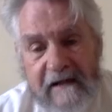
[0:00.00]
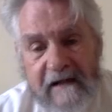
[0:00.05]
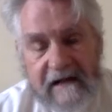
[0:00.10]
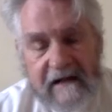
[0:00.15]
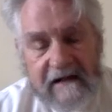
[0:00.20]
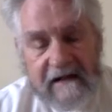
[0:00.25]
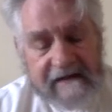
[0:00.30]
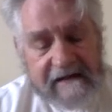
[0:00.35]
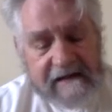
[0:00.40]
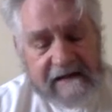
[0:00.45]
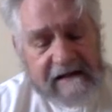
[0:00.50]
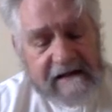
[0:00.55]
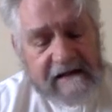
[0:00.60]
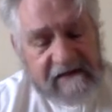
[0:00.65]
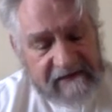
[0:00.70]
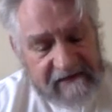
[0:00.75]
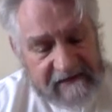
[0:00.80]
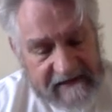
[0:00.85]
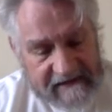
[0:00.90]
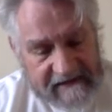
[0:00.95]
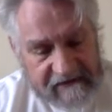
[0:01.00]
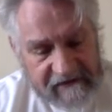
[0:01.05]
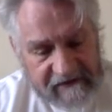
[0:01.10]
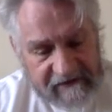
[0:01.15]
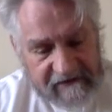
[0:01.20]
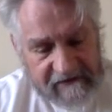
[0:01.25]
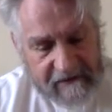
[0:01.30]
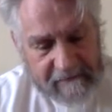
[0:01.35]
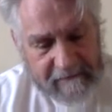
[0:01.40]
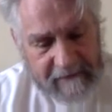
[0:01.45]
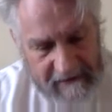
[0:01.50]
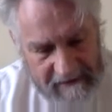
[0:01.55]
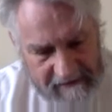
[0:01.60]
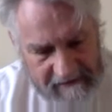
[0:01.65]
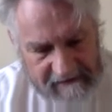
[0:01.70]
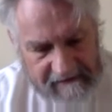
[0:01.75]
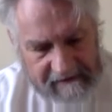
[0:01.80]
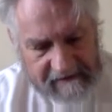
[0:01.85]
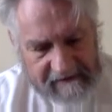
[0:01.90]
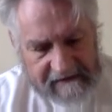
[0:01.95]
I think it's this, among
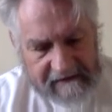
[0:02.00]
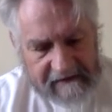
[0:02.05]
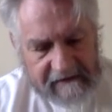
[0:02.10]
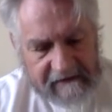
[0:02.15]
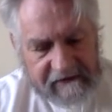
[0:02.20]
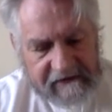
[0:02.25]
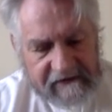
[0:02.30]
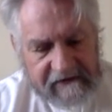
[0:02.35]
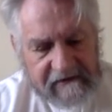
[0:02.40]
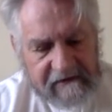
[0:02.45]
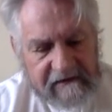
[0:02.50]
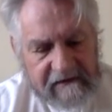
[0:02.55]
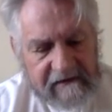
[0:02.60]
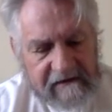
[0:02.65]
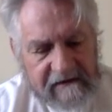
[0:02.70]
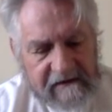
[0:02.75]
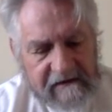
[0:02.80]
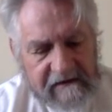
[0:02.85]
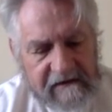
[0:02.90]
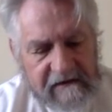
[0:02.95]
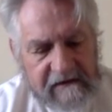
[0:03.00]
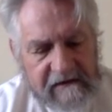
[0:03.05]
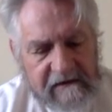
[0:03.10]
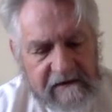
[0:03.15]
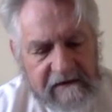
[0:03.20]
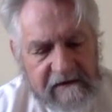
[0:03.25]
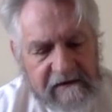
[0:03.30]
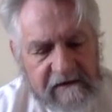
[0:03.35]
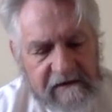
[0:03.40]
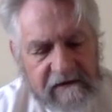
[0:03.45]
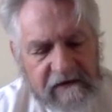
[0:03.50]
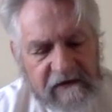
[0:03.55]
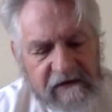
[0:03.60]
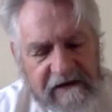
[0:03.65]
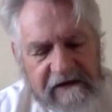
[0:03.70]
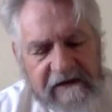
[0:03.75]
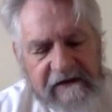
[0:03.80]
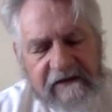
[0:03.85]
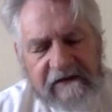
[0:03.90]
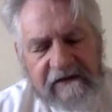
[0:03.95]
other things, that
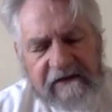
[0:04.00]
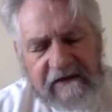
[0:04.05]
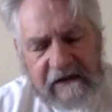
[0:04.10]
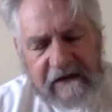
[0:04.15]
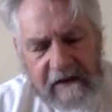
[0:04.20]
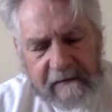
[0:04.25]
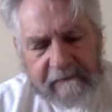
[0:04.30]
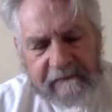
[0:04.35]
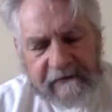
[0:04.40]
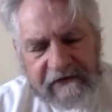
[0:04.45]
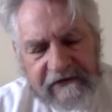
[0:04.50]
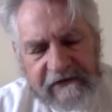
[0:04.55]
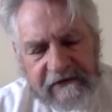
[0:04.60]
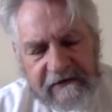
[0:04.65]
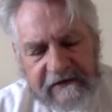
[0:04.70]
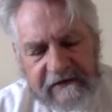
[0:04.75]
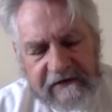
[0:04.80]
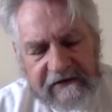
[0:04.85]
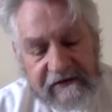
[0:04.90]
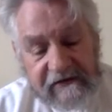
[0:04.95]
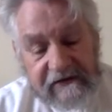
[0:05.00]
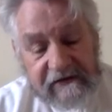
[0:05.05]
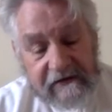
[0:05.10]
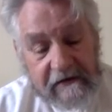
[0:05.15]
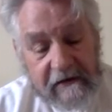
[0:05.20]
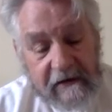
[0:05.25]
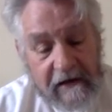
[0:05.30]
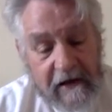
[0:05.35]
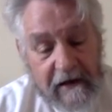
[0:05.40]
Jesus comes to us